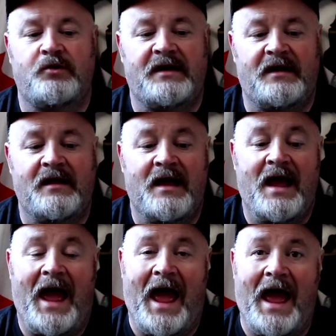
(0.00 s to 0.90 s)
you need,
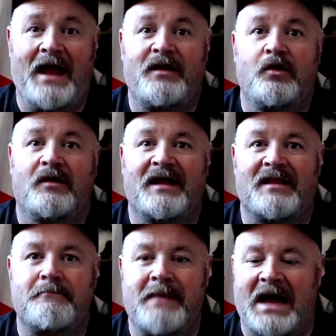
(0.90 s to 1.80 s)
and you'll
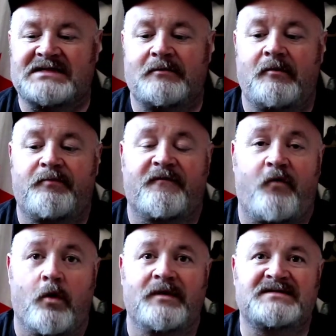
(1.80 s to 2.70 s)
get the maximum
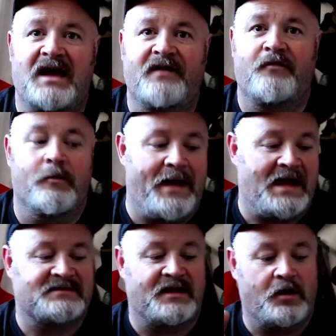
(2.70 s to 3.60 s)
performance out of your
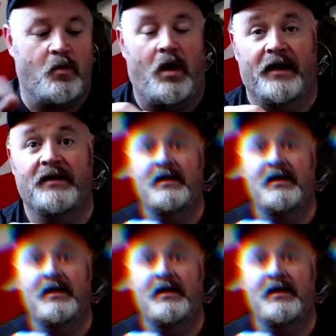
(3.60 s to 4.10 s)
bands that you want.